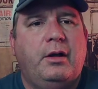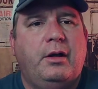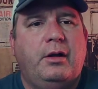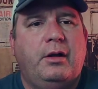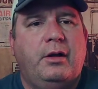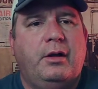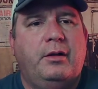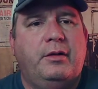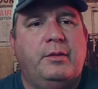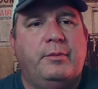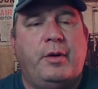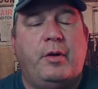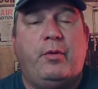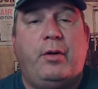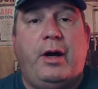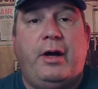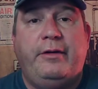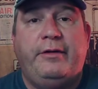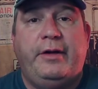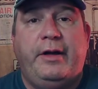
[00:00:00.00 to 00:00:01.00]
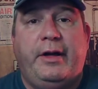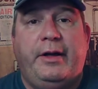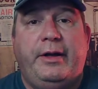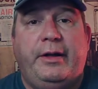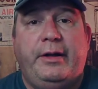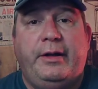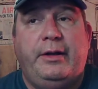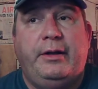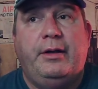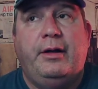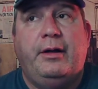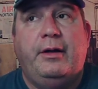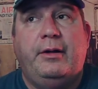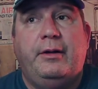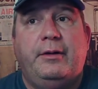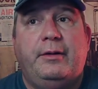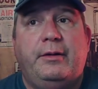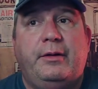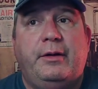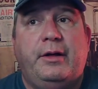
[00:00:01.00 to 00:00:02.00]
then my wife had a
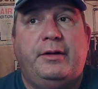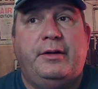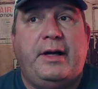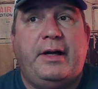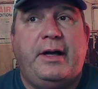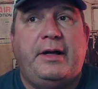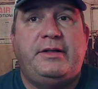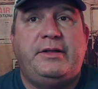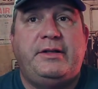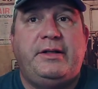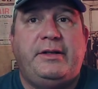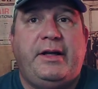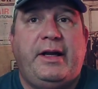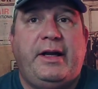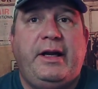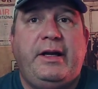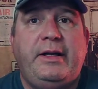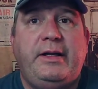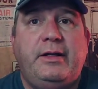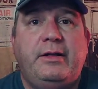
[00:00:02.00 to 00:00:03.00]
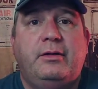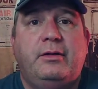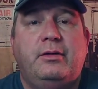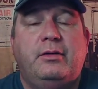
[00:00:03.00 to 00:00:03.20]
1980